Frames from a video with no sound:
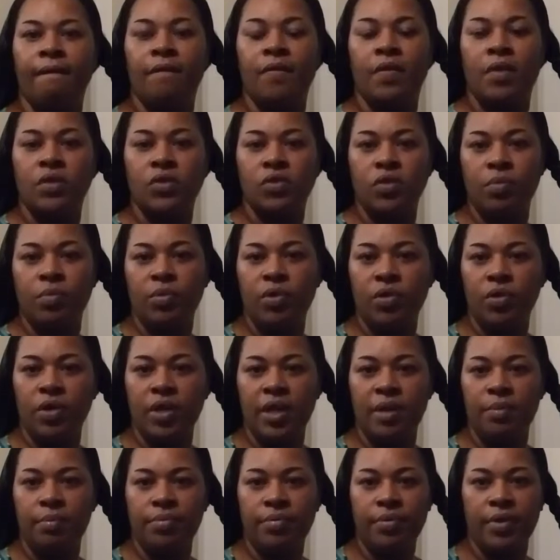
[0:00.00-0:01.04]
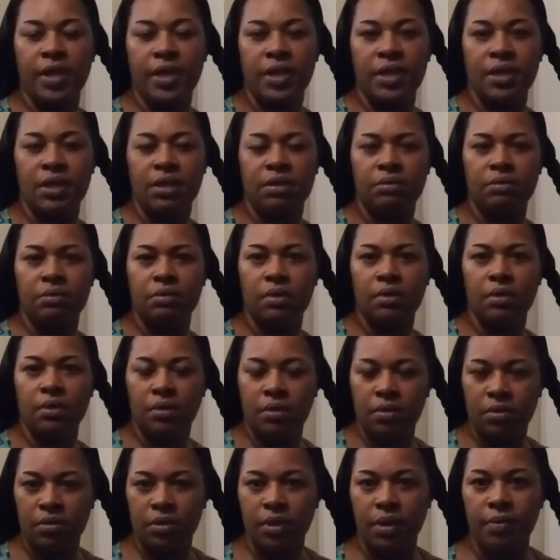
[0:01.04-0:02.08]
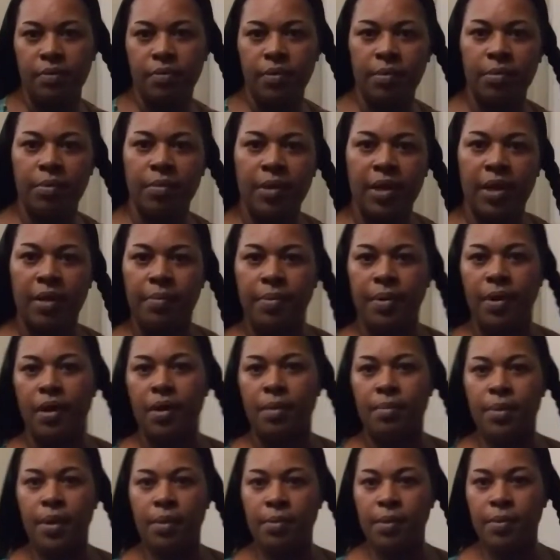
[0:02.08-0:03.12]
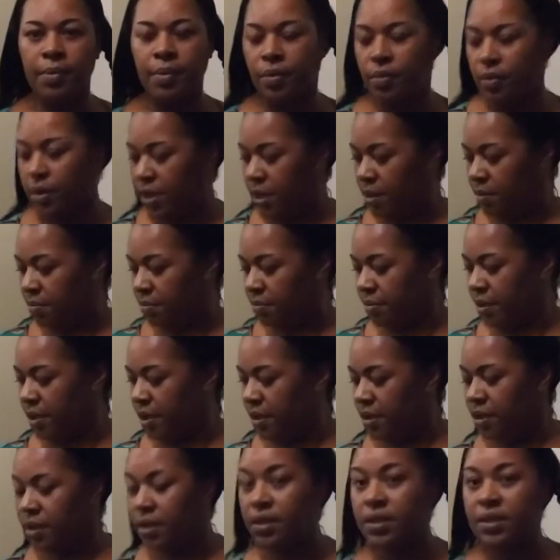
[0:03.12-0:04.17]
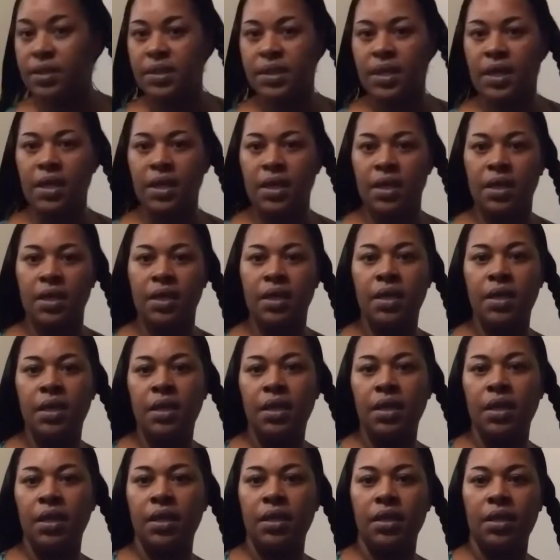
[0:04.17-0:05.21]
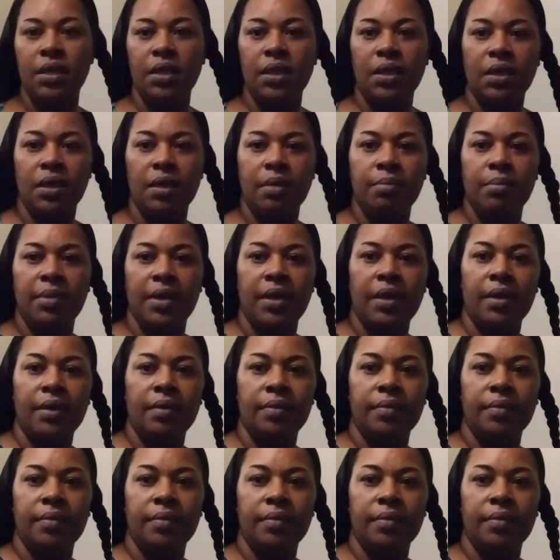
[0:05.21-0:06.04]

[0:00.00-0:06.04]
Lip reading: So I'm going to go ahead and braid that rubber band pop. I'm going to go ahead and braid the other side and then come back.